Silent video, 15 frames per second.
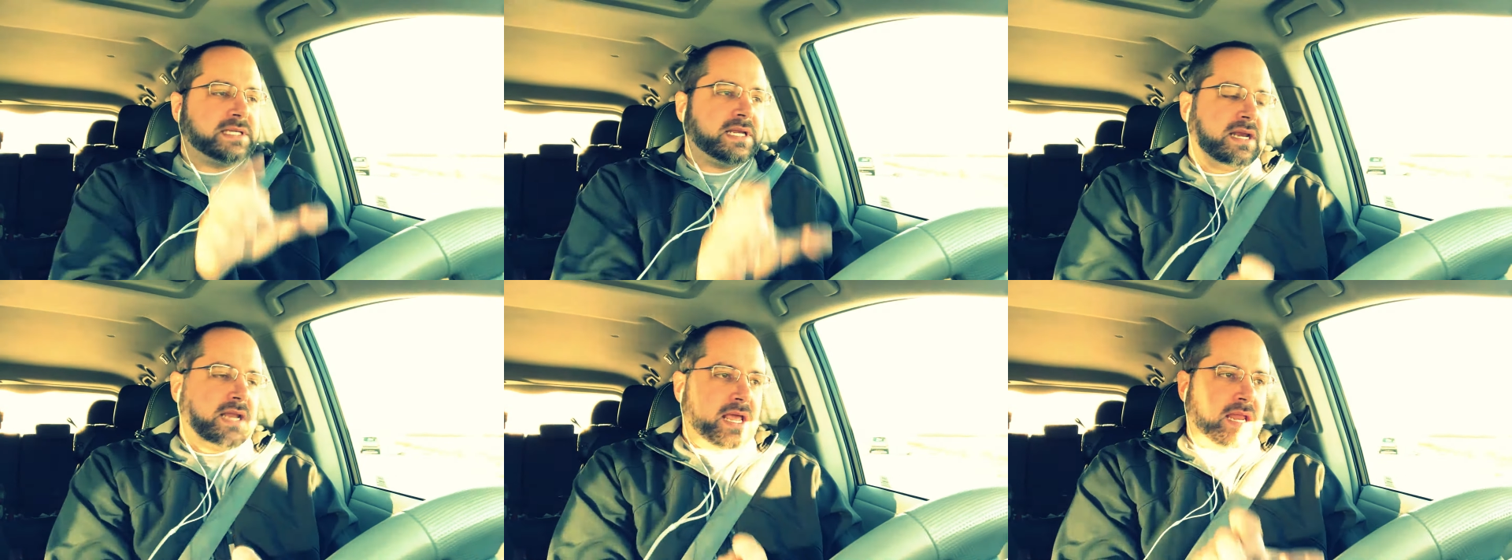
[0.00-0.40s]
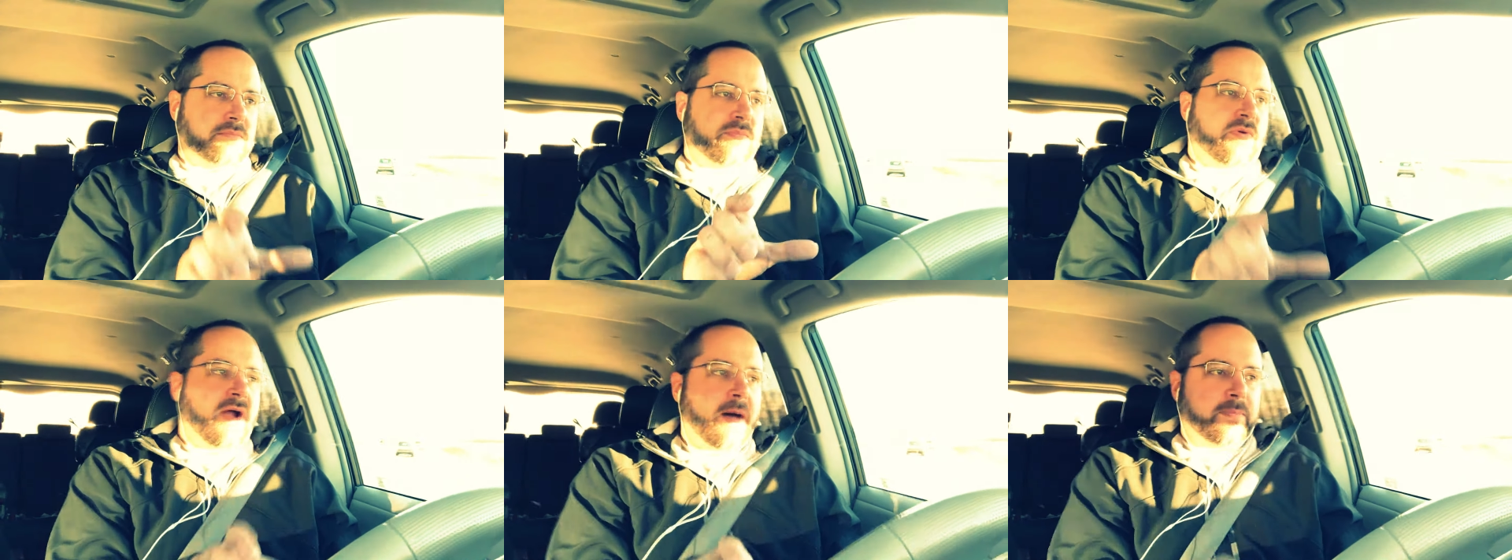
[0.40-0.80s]
and
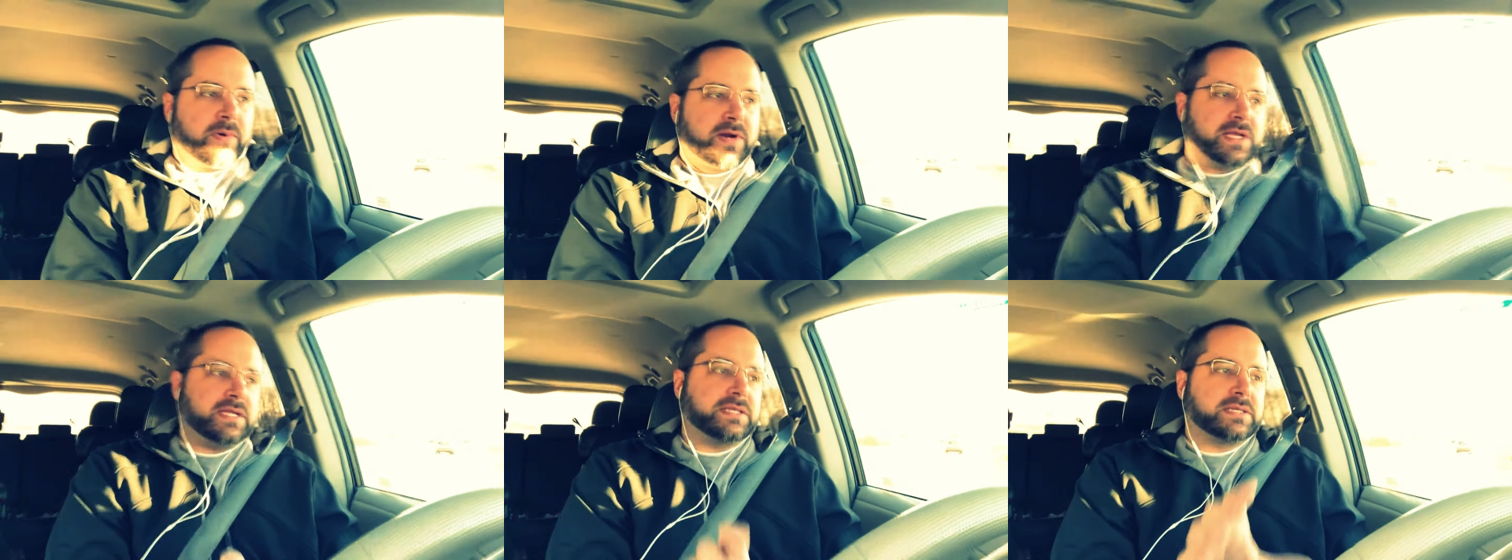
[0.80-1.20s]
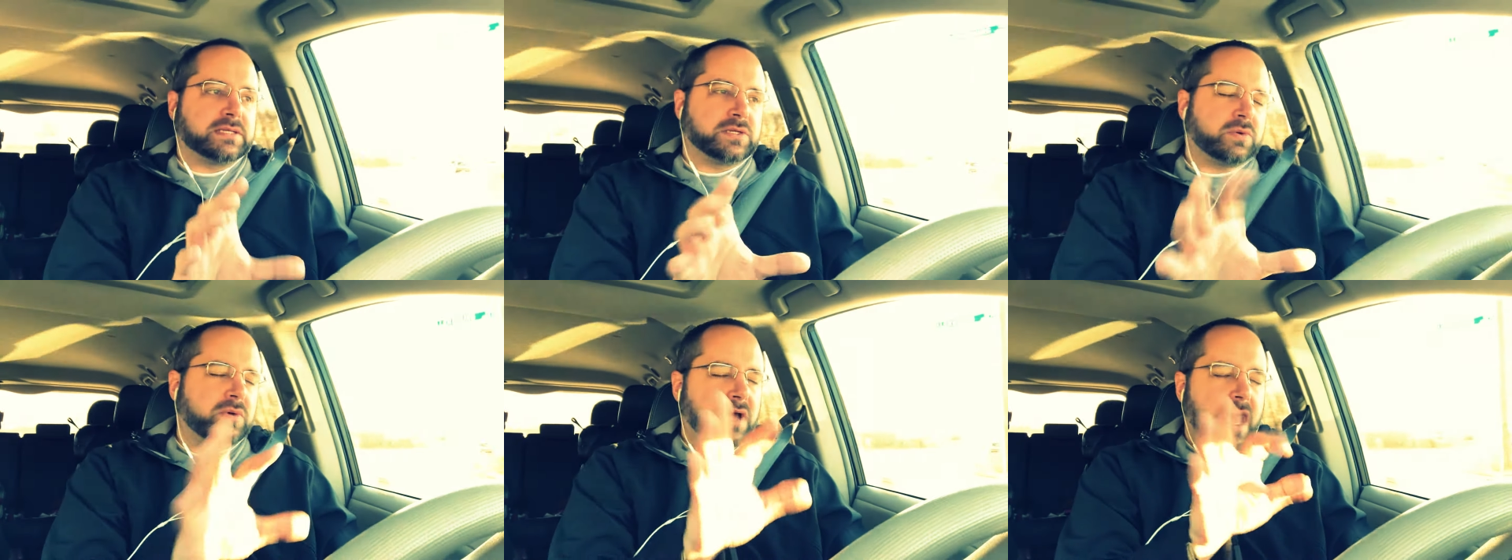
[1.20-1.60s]
properties,
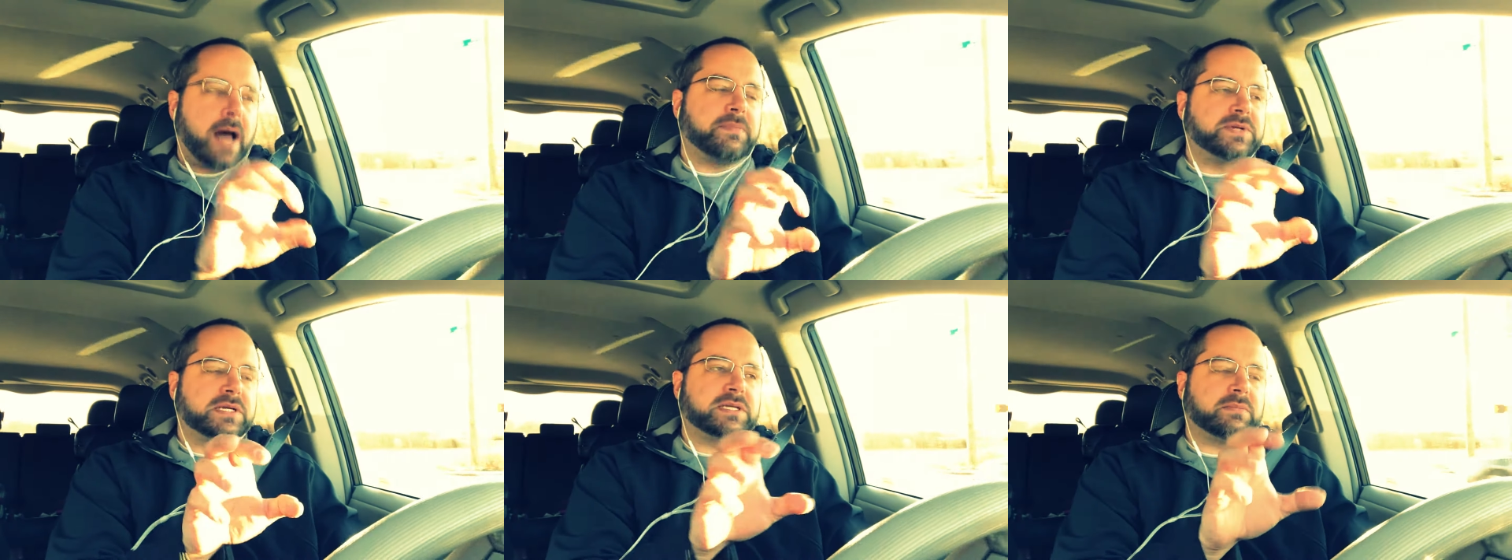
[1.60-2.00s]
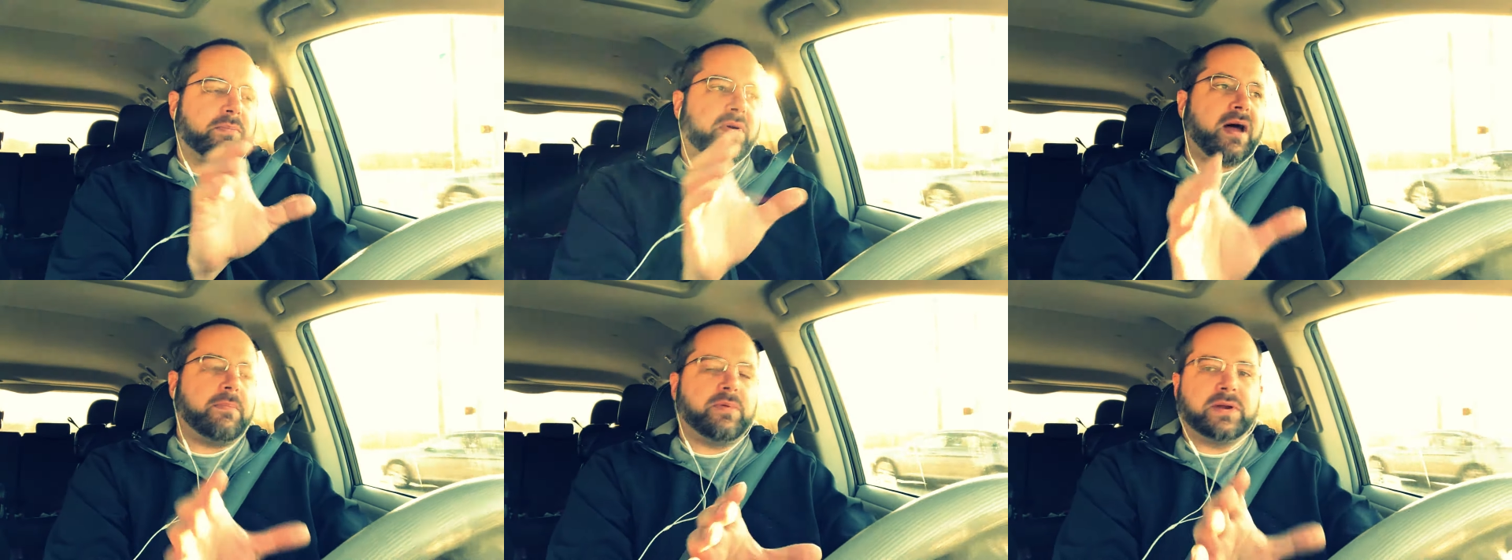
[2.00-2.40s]
sort of objects and
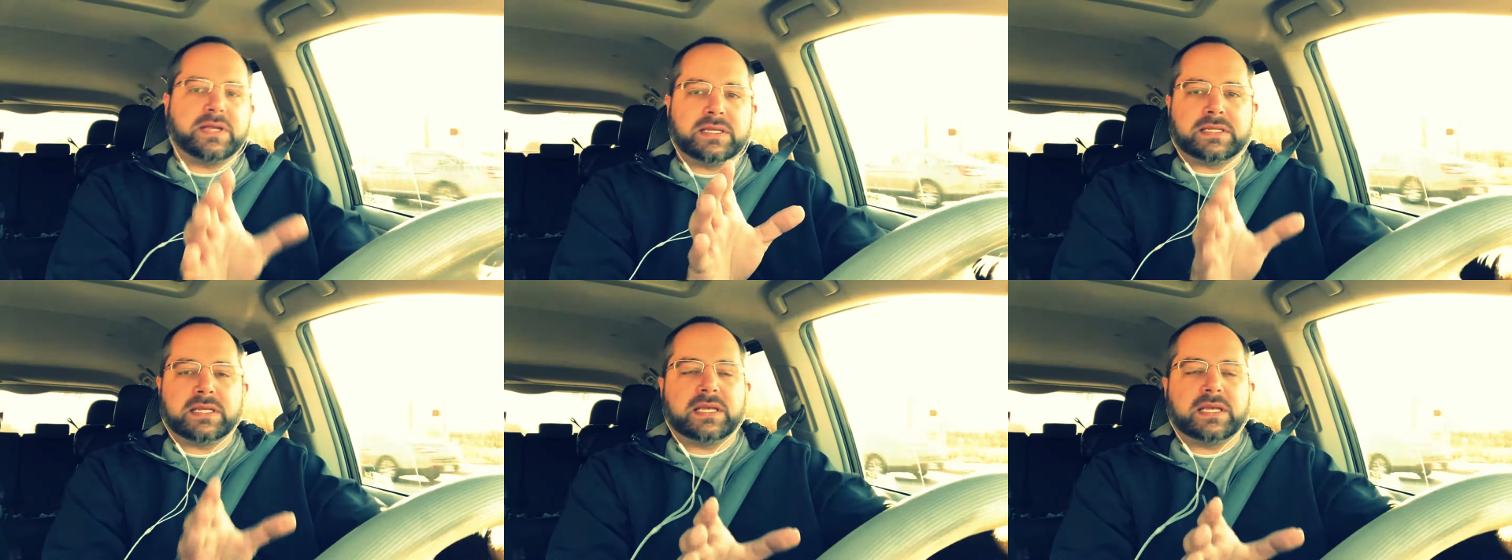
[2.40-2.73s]
properties